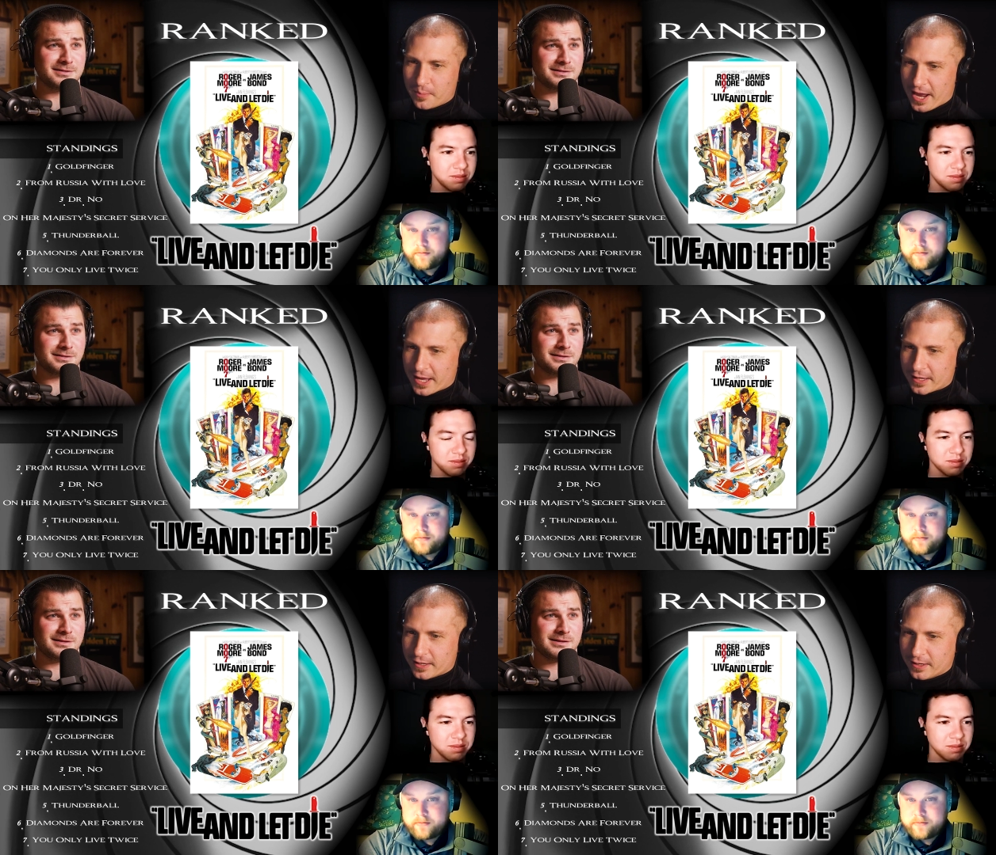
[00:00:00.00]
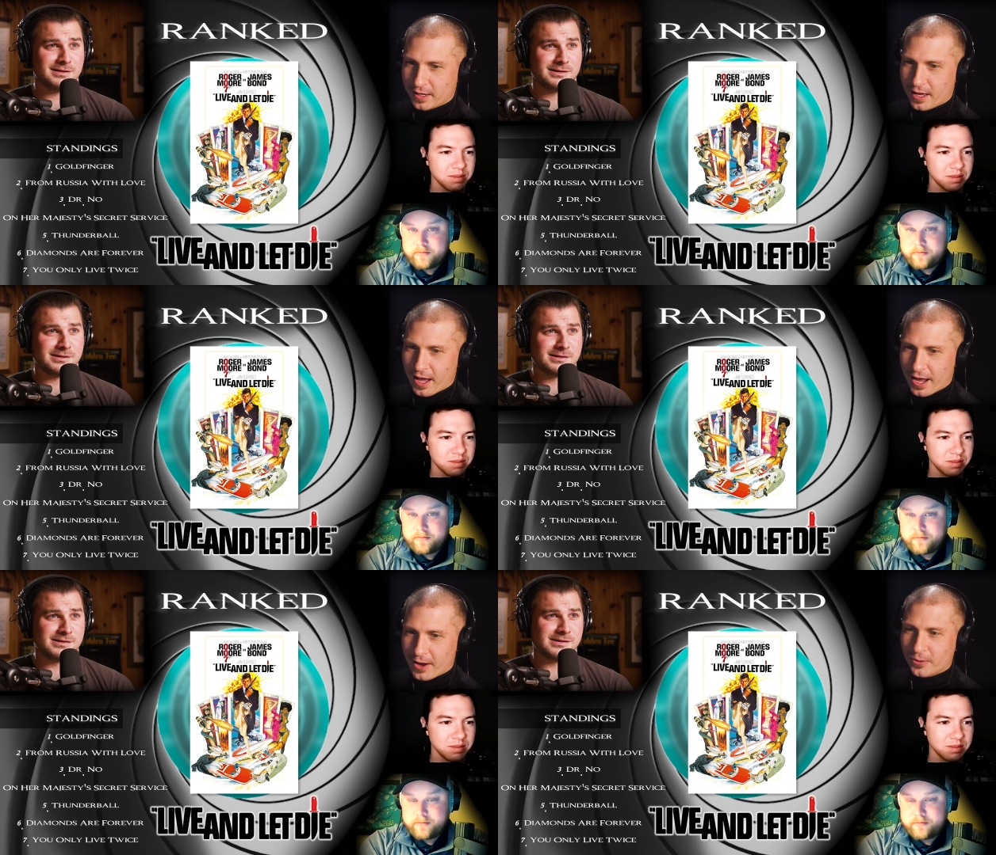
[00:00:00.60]
Speaker 1: a bank.
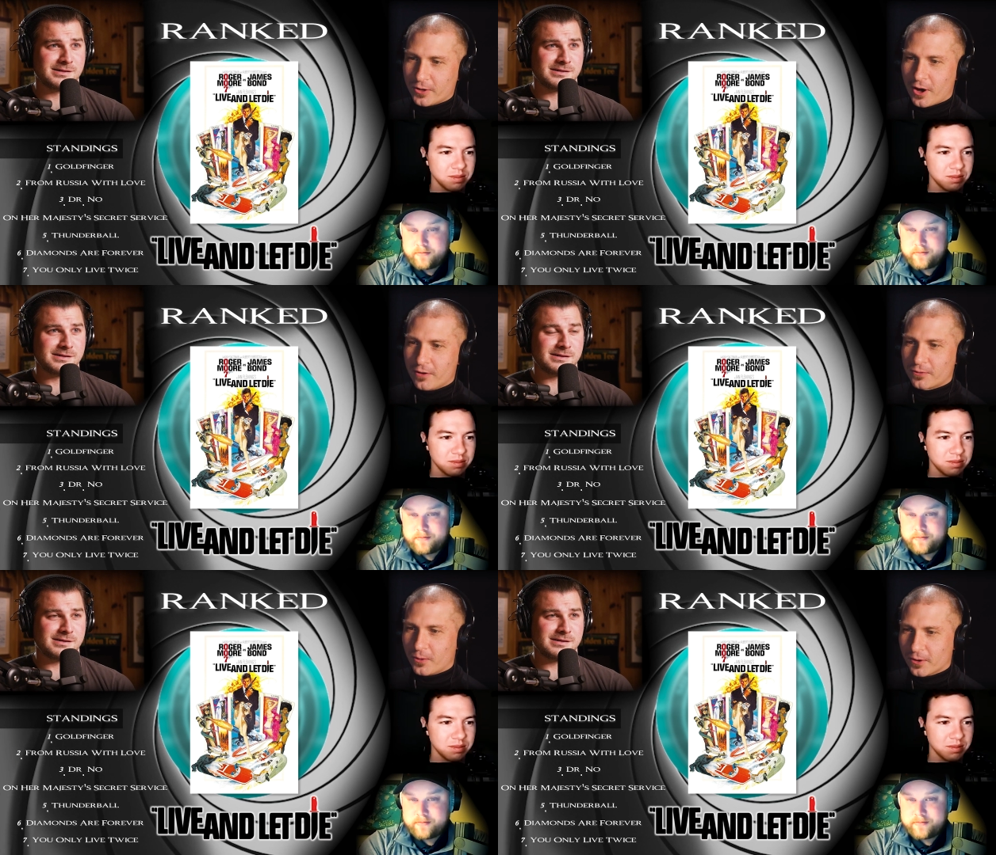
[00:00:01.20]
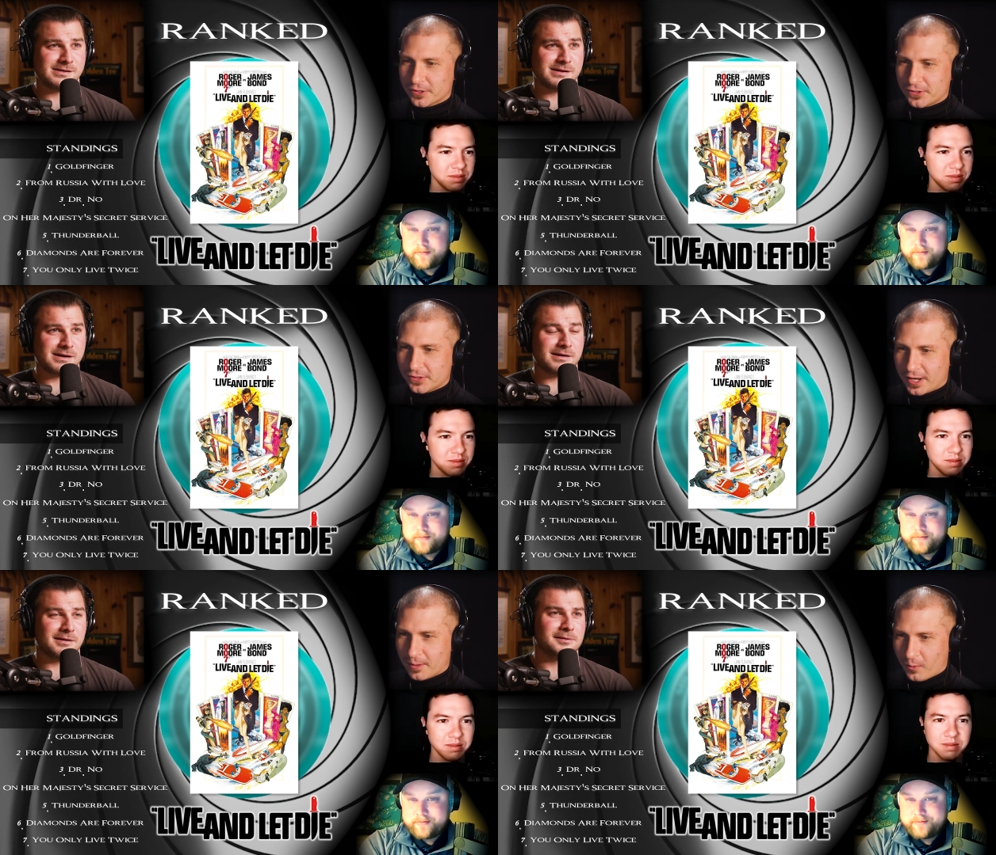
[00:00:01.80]
I own a golf
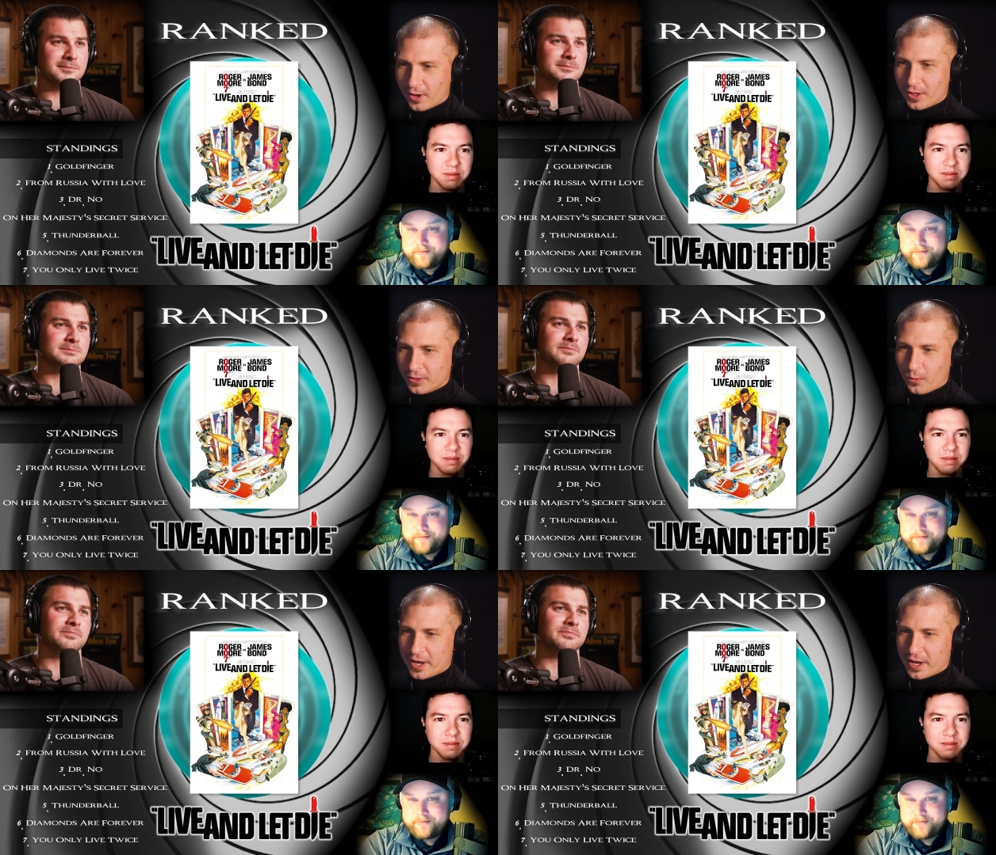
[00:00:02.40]
course and I'm well on the